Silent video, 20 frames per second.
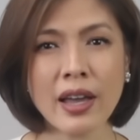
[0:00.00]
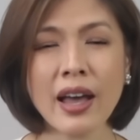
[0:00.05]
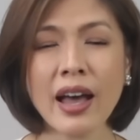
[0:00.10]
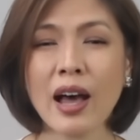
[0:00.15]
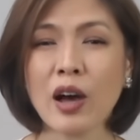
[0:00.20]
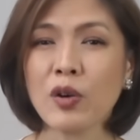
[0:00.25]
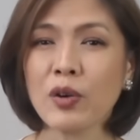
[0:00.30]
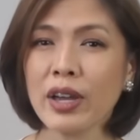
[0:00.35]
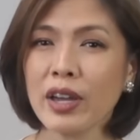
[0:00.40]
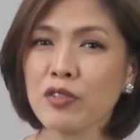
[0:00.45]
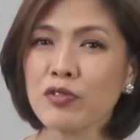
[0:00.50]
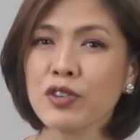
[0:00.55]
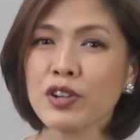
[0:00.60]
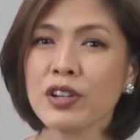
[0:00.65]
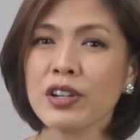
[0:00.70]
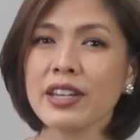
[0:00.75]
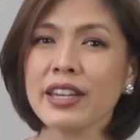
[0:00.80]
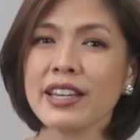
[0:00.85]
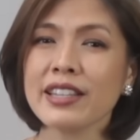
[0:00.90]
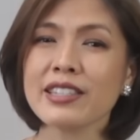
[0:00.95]

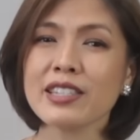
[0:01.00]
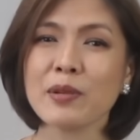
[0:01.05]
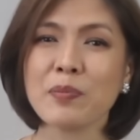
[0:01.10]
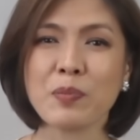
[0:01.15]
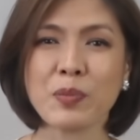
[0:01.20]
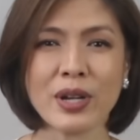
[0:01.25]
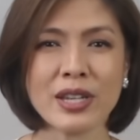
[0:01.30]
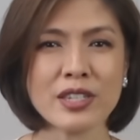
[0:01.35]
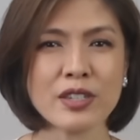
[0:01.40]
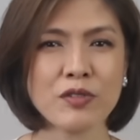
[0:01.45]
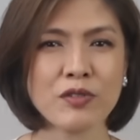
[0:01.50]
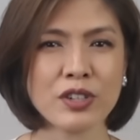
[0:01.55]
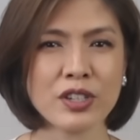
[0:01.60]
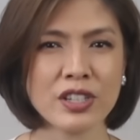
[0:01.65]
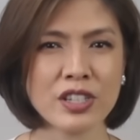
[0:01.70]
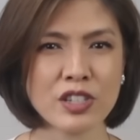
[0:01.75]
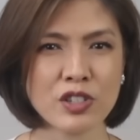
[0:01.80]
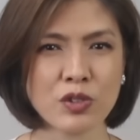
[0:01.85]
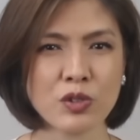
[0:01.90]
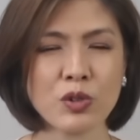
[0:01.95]
However, its impressive
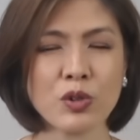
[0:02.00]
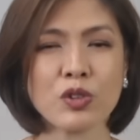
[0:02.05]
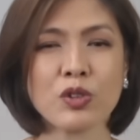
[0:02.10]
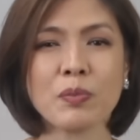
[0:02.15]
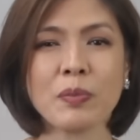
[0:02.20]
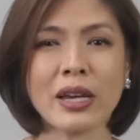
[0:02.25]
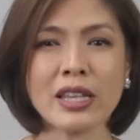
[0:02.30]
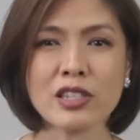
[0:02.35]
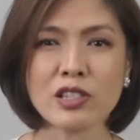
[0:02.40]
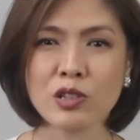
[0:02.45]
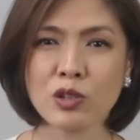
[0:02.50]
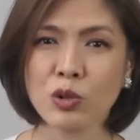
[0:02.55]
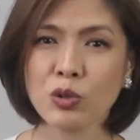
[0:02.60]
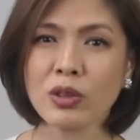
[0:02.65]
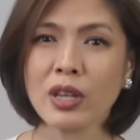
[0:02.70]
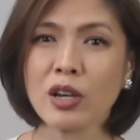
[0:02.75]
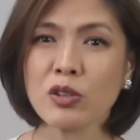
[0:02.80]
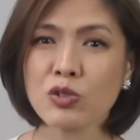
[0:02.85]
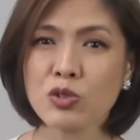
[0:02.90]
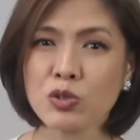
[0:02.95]
earnings growth might slow
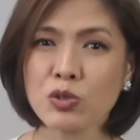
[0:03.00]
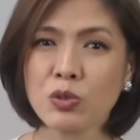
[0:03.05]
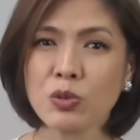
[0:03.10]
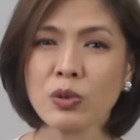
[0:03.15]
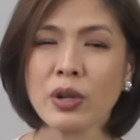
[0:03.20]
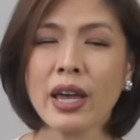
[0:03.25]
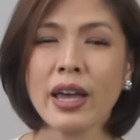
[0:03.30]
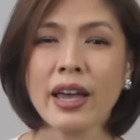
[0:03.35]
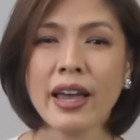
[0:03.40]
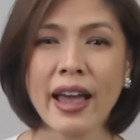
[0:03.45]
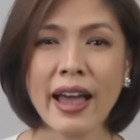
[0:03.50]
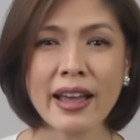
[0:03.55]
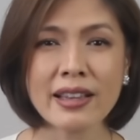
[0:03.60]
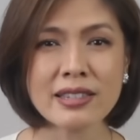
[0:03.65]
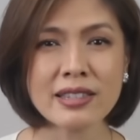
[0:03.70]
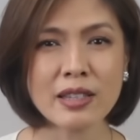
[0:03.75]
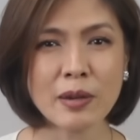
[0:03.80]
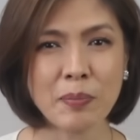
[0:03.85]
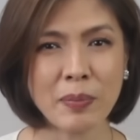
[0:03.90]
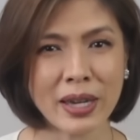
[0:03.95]
down soon
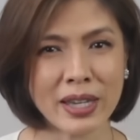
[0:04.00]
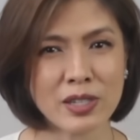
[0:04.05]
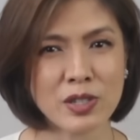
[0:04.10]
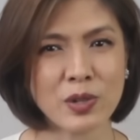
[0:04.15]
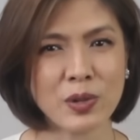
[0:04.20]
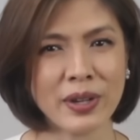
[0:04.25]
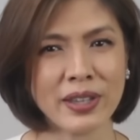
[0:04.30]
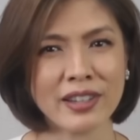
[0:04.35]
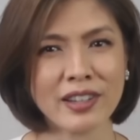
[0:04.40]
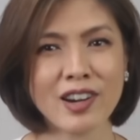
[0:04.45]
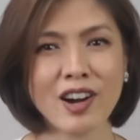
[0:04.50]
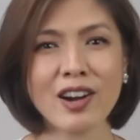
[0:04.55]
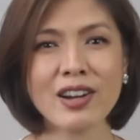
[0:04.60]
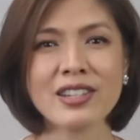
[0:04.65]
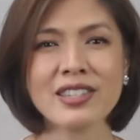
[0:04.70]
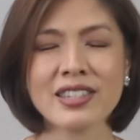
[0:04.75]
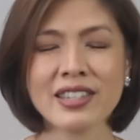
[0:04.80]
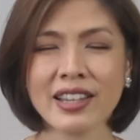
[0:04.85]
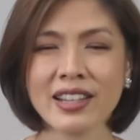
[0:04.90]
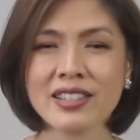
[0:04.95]
as the peso and car
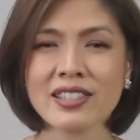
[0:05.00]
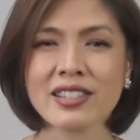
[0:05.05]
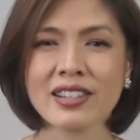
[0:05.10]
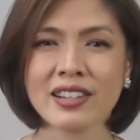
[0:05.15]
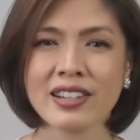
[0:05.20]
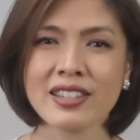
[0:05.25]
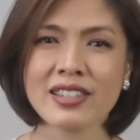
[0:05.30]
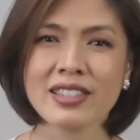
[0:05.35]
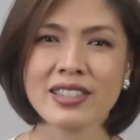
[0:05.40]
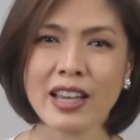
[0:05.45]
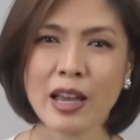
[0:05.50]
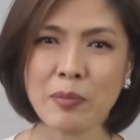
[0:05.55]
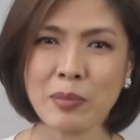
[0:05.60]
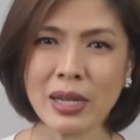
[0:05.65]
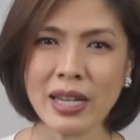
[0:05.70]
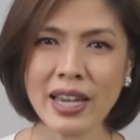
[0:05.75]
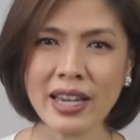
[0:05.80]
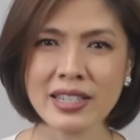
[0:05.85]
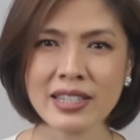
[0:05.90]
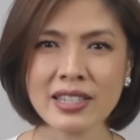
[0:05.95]
sales are
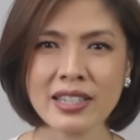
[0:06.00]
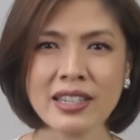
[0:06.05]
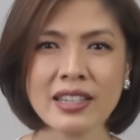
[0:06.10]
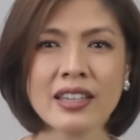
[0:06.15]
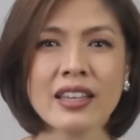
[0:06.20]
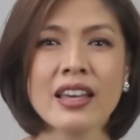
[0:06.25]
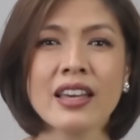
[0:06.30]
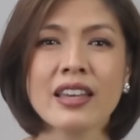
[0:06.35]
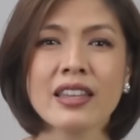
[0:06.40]
stabilizing.